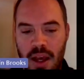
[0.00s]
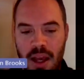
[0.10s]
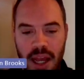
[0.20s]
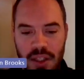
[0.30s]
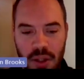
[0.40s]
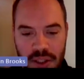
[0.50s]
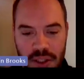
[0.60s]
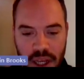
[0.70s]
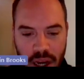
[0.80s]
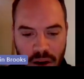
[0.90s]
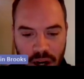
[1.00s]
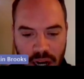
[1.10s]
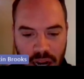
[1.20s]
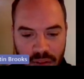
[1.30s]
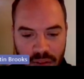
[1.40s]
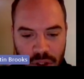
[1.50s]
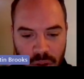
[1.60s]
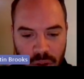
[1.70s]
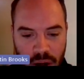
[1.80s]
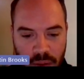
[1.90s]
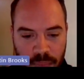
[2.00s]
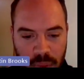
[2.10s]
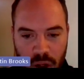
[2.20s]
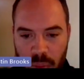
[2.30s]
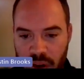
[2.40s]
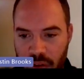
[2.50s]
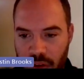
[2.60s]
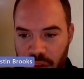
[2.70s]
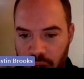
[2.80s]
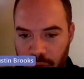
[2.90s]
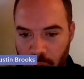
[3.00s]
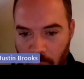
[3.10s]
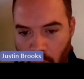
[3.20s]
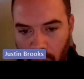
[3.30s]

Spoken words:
And as you can see here, it kind of gives you a little bit of everything from all